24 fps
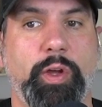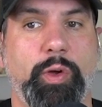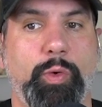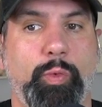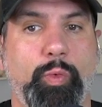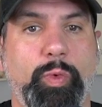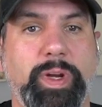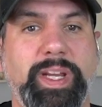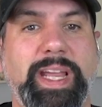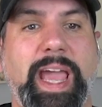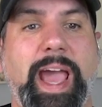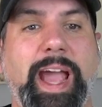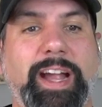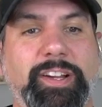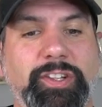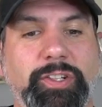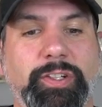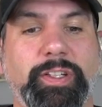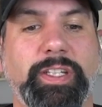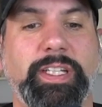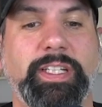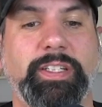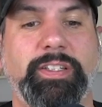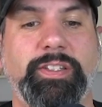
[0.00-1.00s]
we
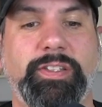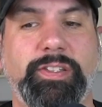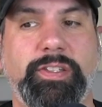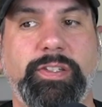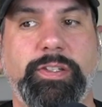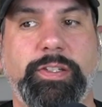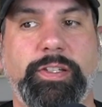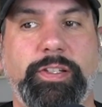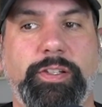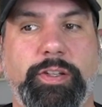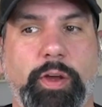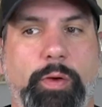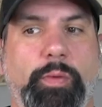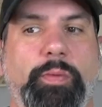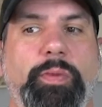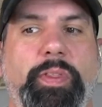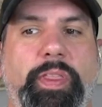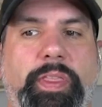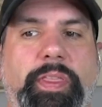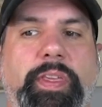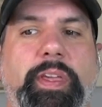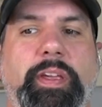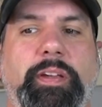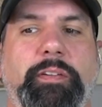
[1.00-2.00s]
actually don't
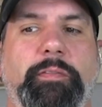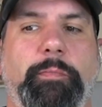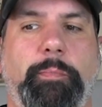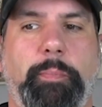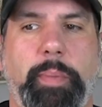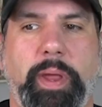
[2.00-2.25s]
think of